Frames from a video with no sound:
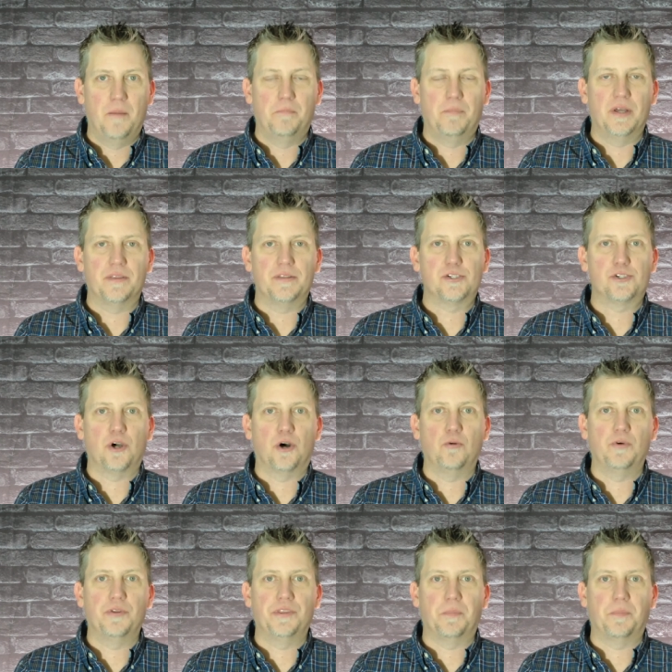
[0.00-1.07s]
but so
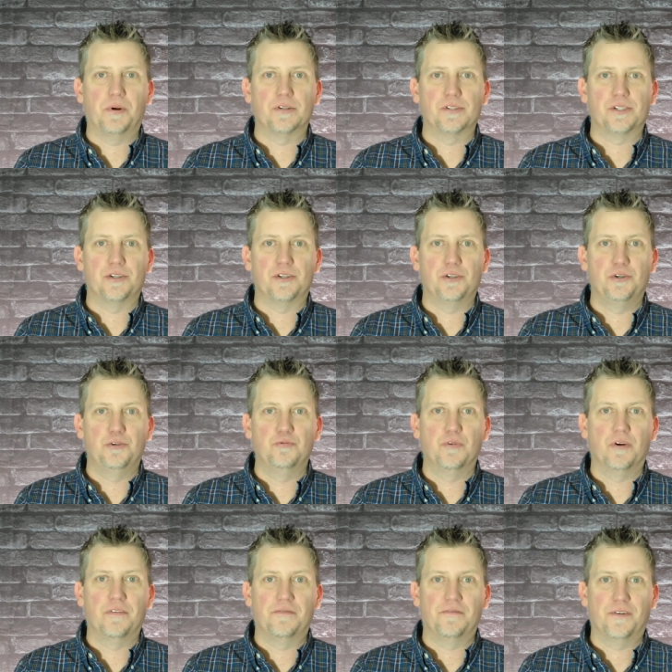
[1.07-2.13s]
would the person you
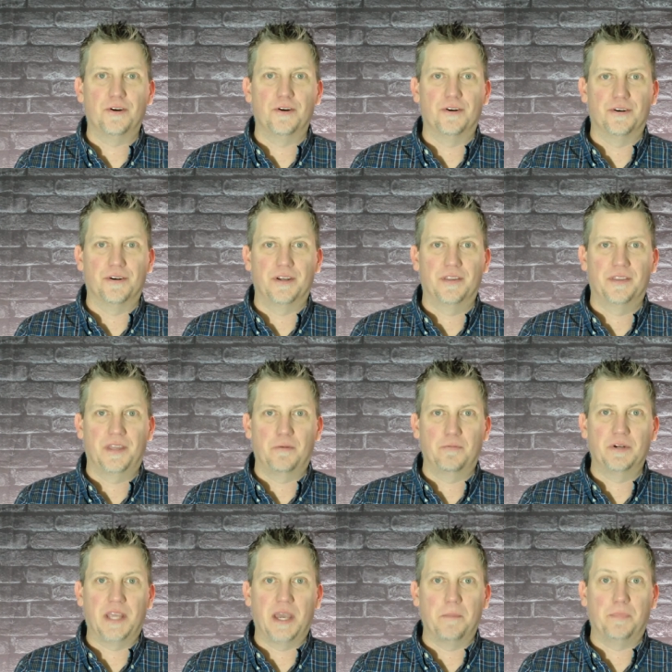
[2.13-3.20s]
referred. They
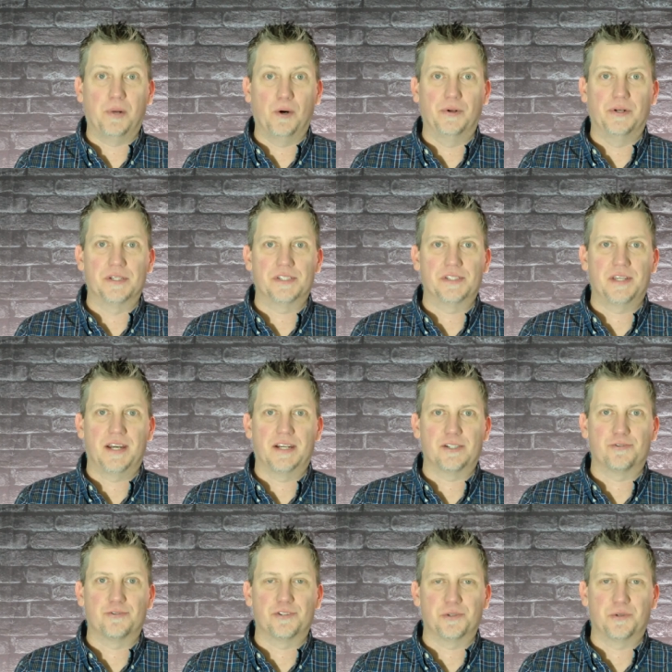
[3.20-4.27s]
would get bonus
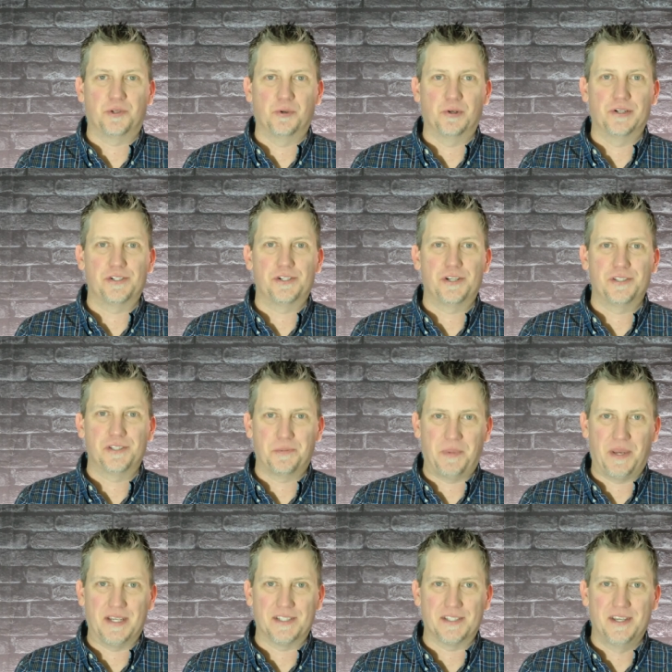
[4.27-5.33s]
extra storage
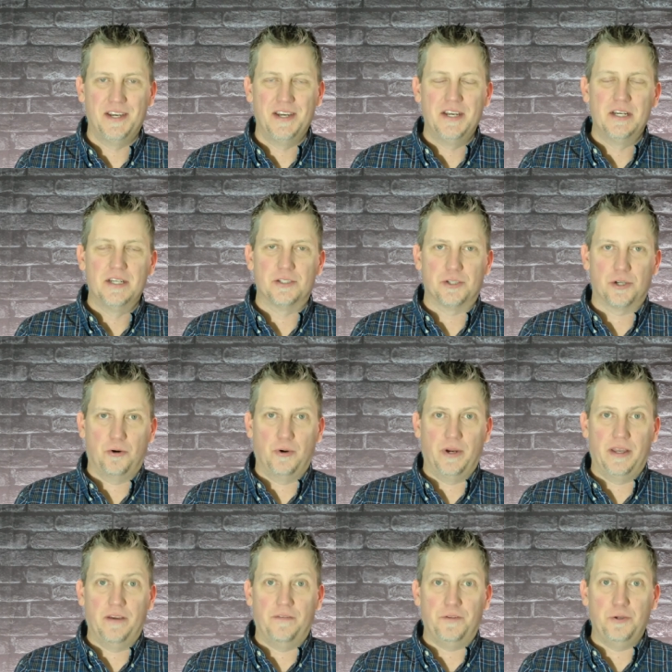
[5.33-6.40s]
space. So
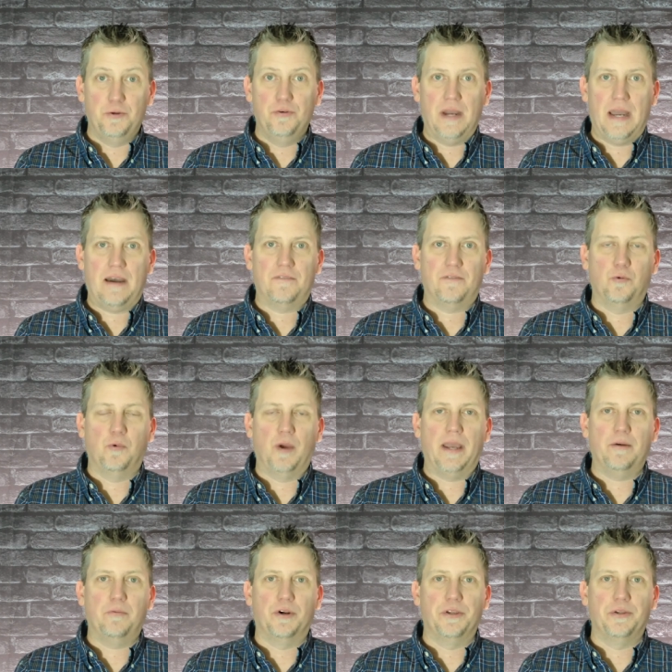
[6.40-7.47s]
if you have a
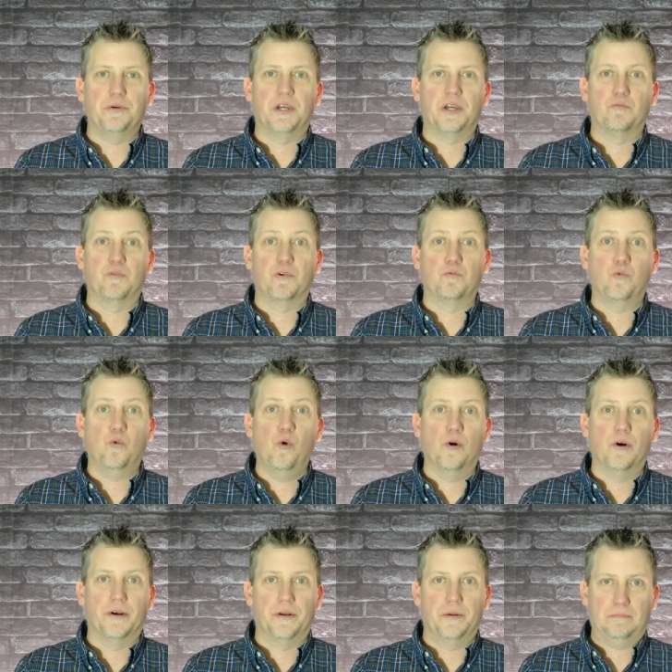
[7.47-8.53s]
way where you can
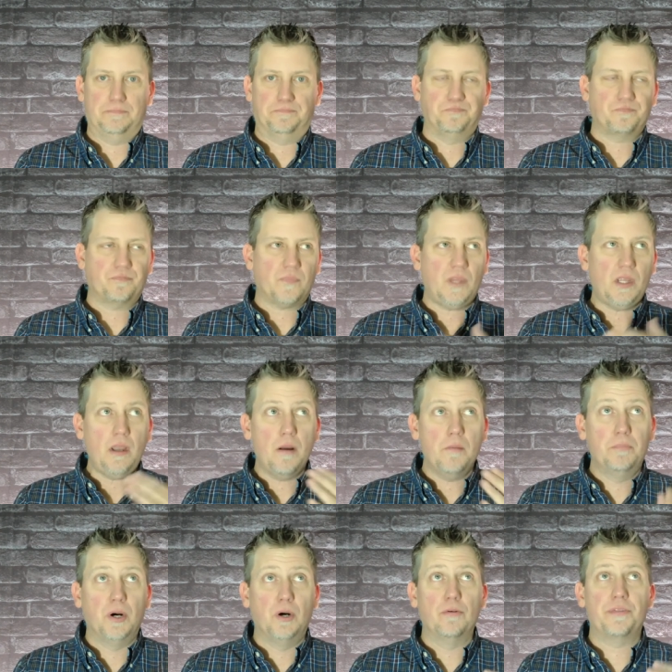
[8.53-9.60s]
reward
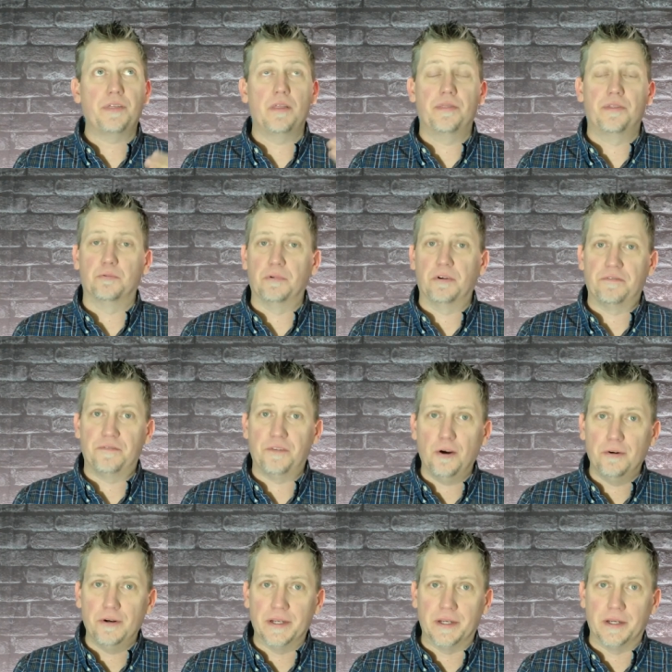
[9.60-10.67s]
both the
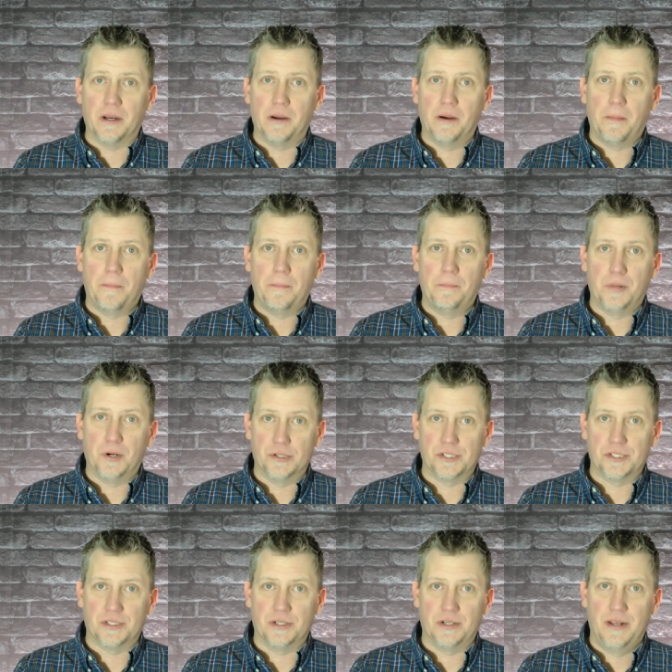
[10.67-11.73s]
referring
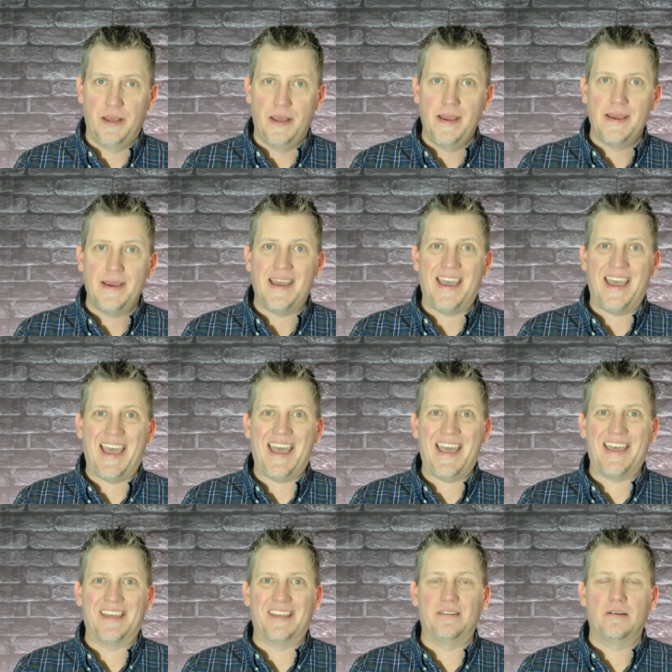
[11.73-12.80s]
person
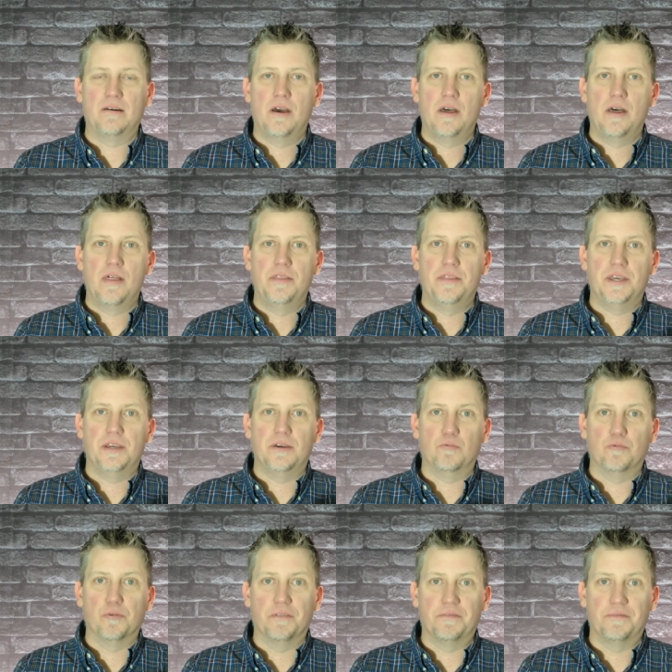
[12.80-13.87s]
and the
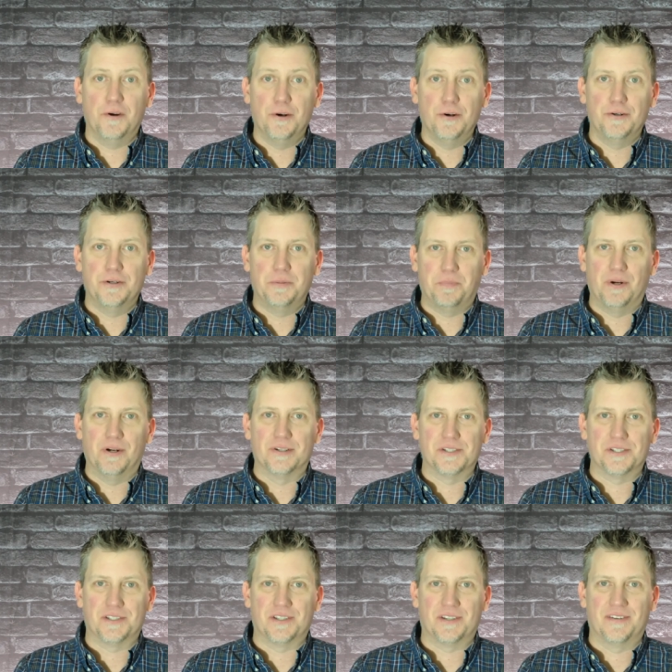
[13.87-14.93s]
referred
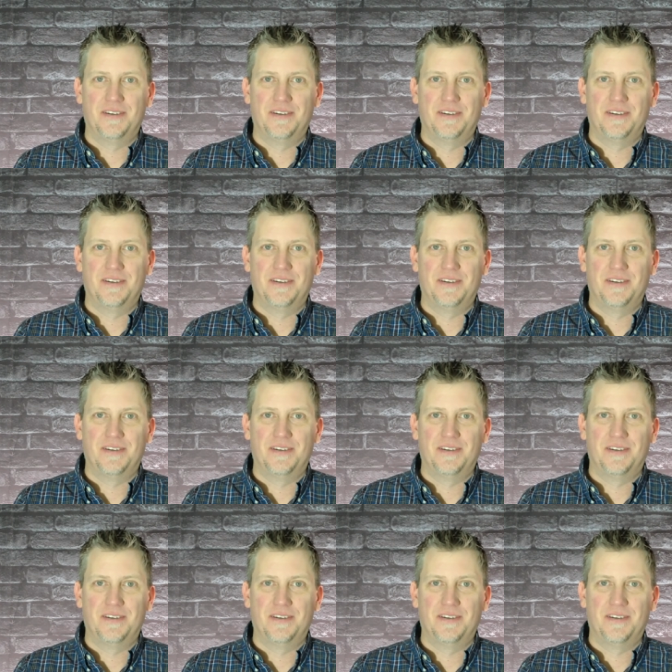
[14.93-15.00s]
person,